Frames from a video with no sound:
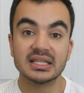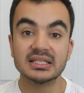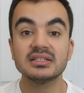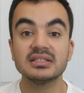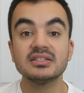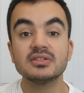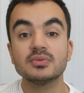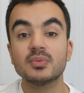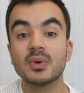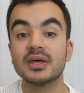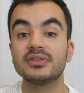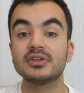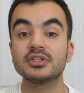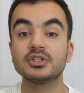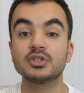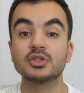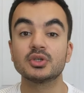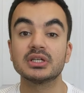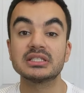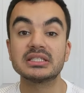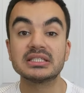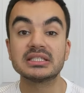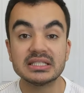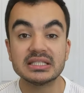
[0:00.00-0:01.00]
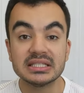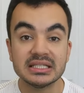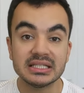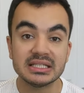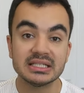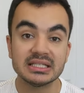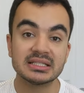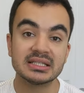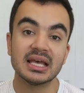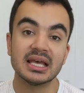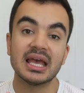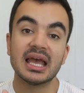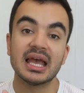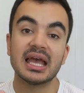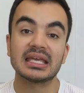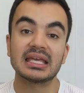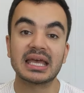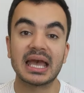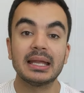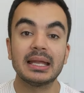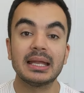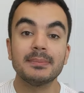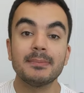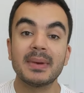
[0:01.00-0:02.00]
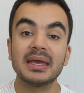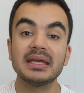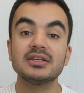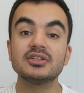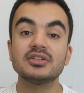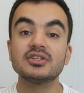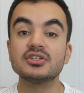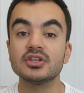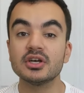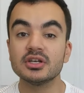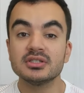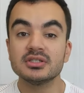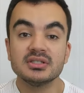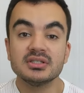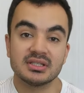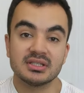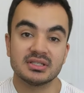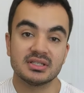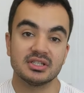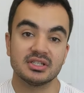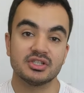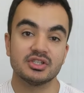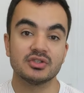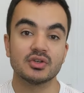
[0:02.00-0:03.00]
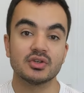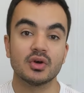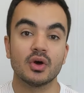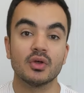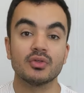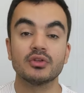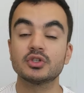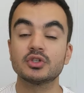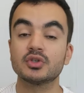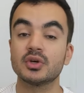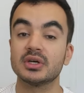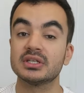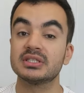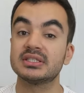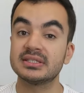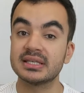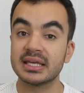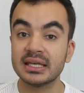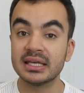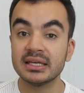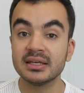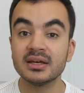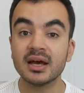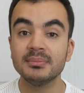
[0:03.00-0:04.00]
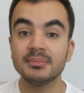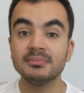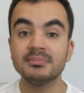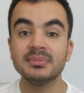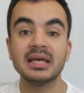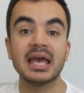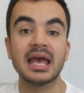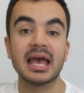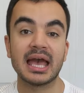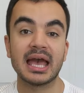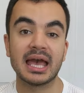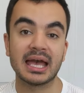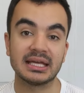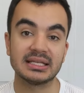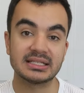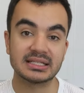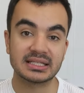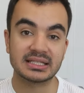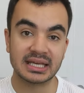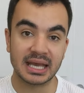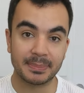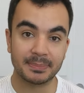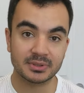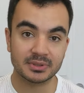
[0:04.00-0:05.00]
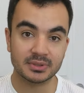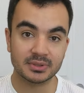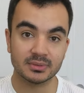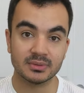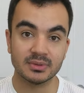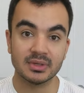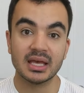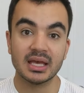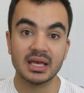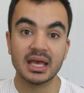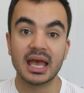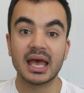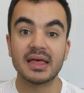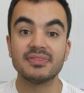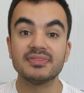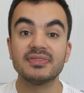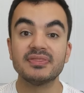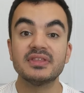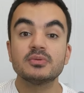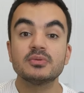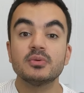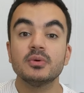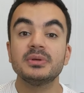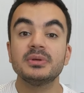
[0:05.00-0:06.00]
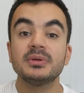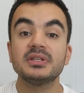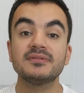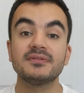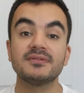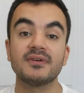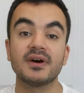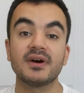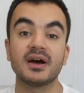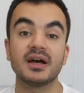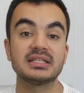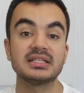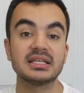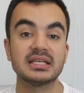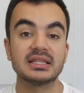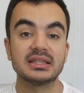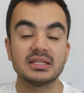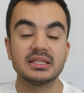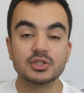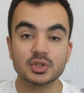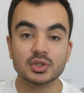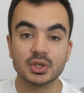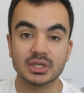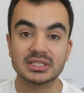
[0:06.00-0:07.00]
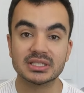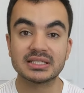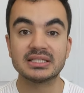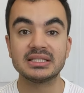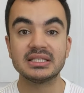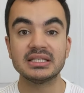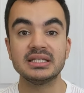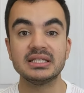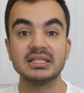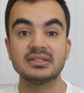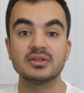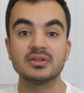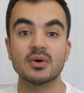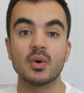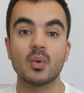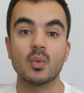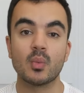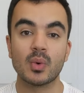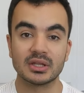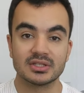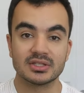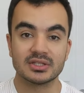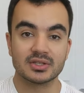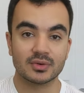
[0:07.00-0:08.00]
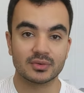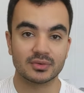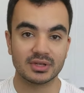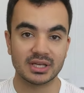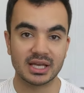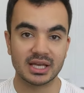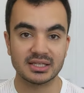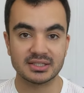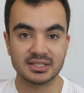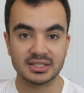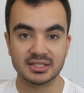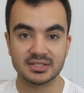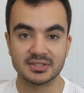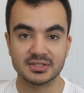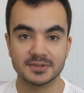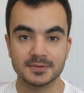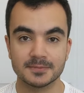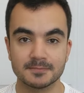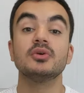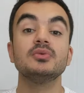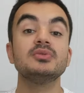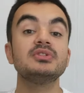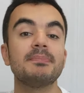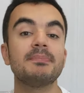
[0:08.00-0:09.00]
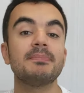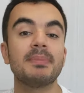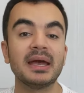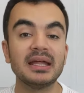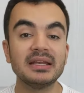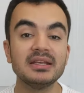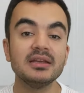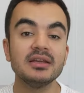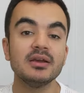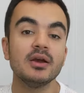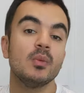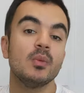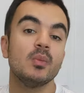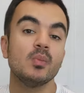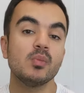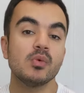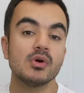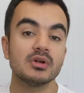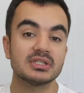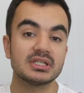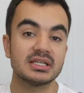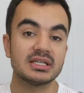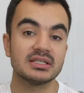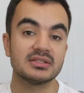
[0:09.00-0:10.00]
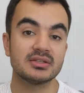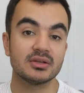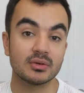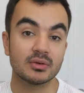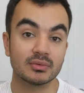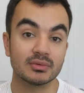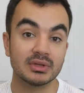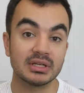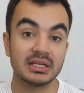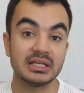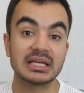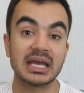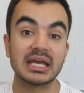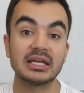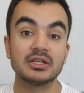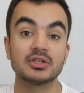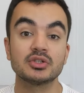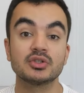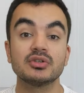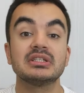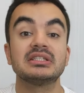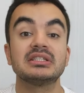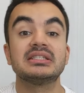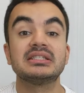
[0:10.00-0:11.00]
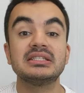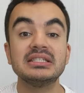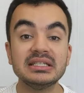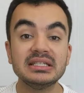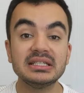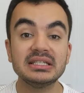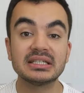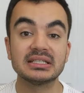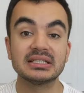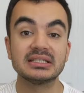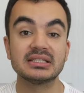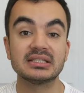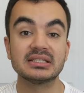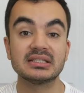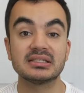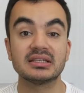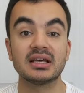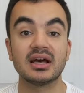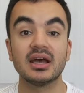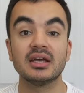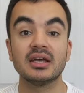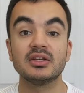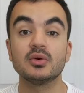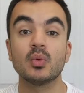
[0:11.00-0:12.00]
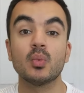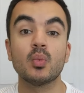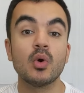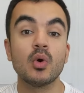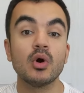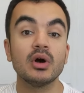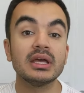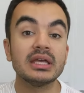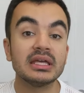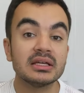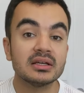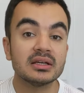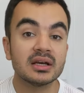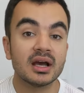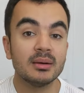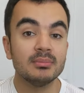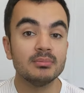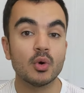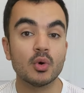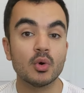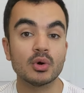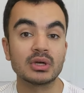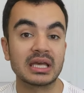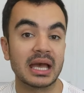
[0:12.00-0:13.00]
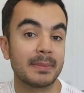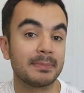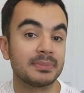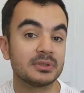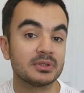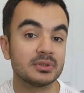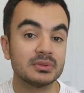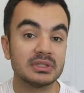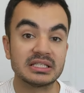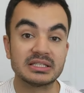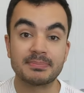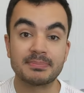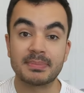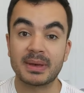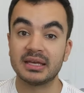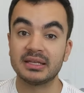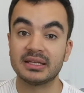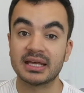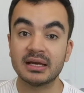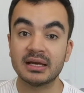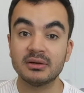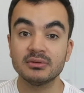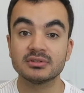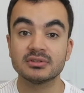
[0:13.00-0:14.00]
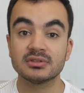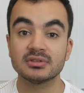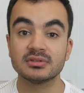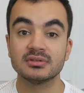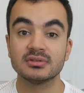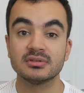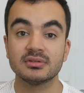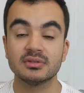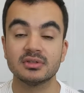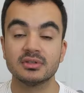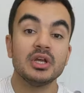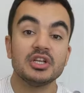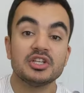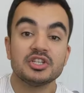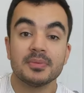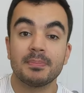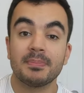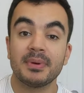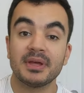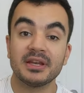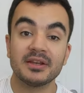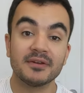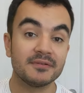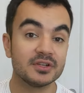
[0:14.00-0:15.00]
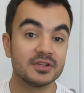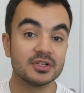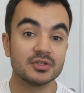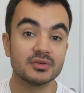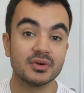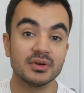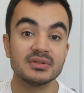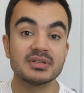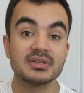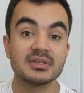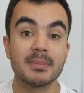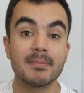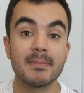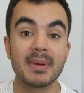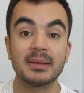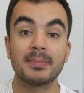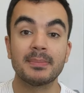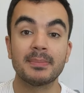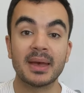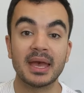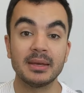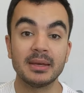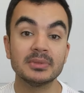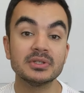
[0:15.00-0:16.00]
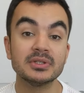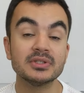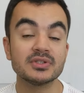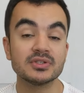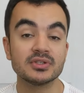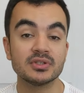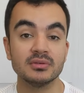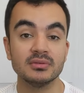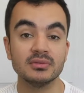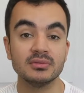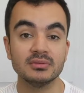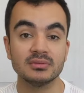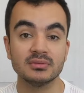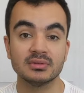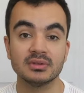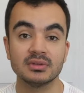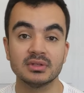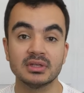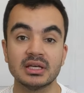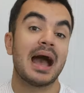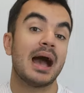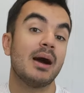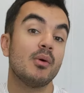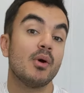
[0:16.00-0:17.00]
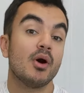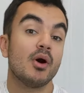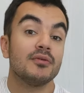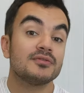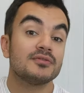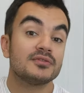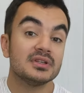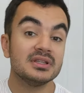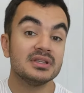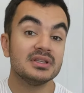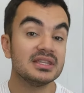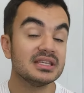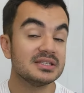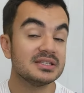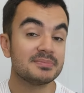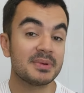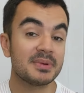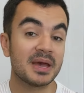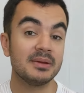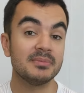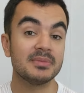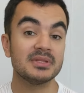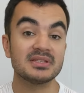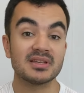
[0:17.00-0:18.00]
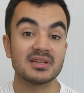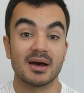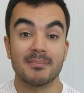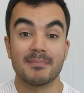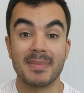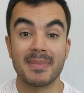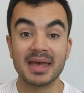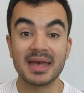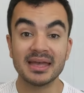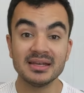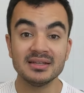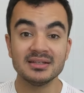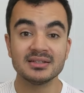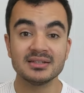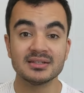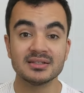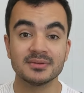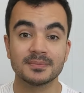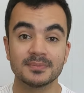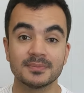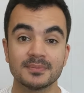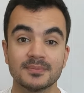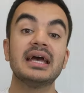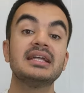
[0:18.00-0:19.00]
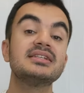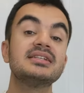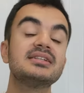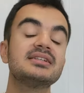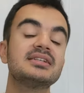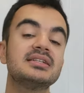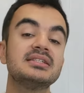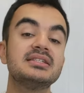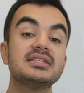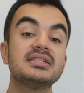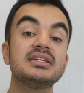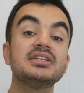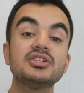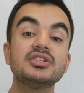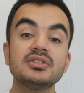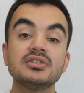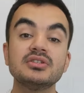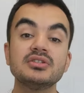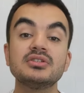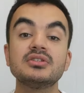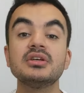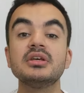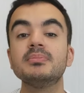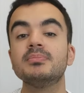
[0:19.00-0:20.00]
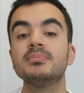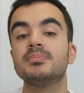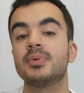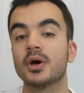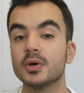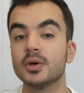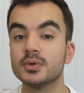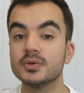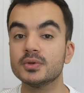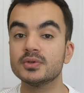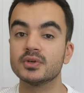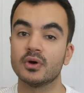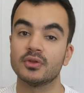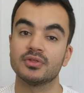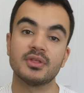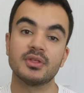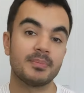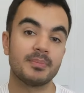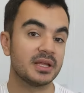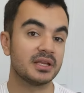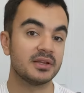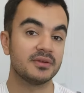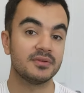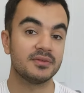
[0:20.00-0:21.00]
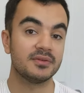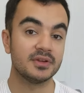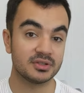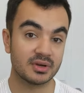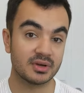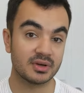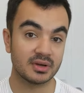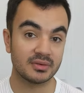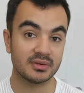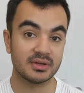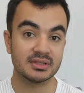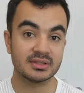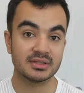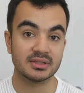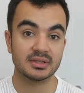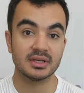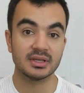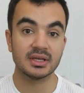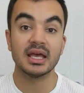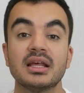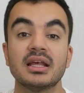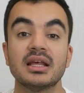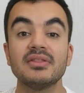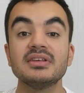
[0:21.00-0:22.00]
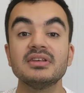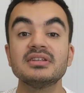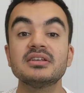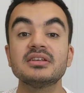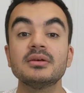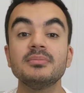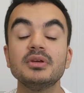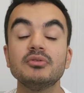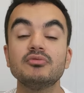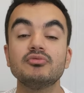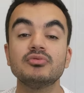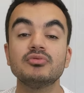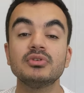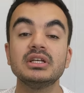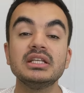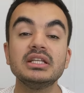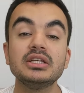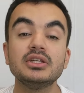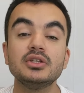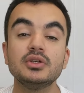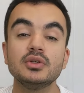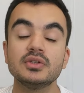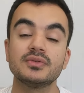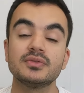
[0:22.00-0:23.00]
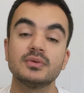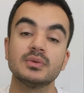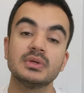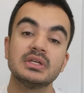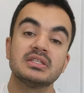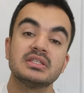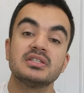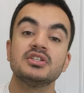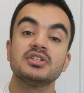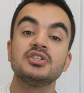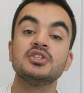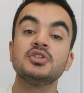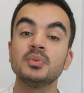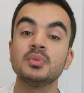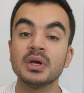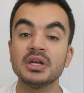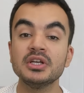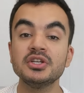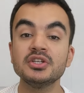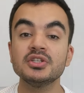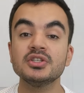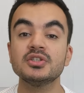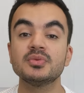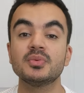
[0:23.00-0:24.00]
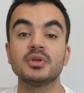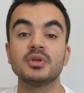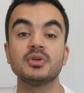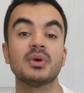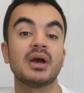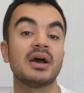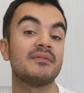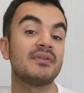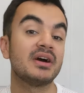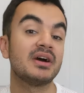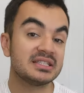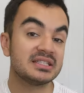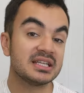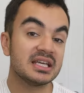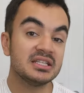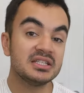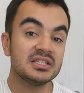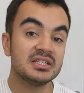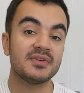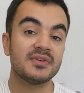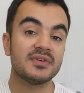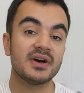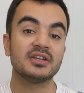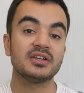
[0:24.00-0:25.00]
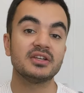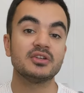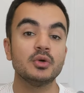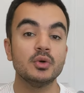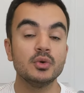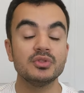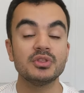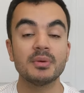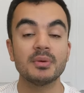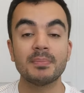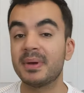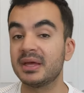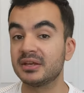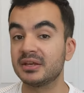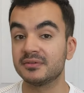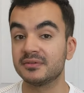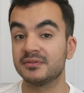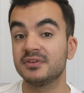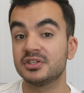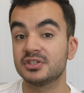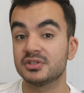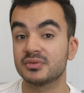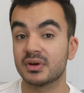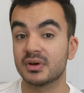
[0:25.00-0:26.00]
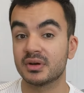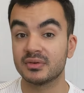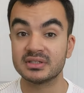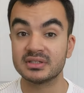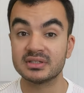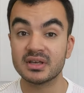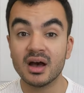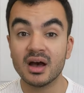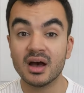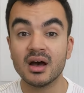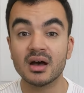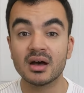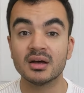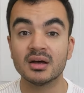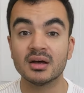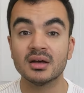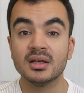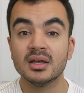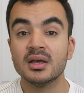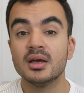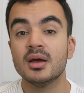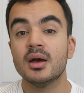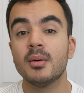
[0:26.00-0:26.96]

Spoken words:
This is where the trustees can make certain decisions on the trust's income and capital, and this will be defined in the trust deeds once created. So depending on what is agreed, a trustee can decide what income or capital is paid out, which beneficiary to make payments to, how often these payments are made, and conditions to impose on the beneficiaries. Now, this can be really useful in situations where you have identified who the beneficiaries are,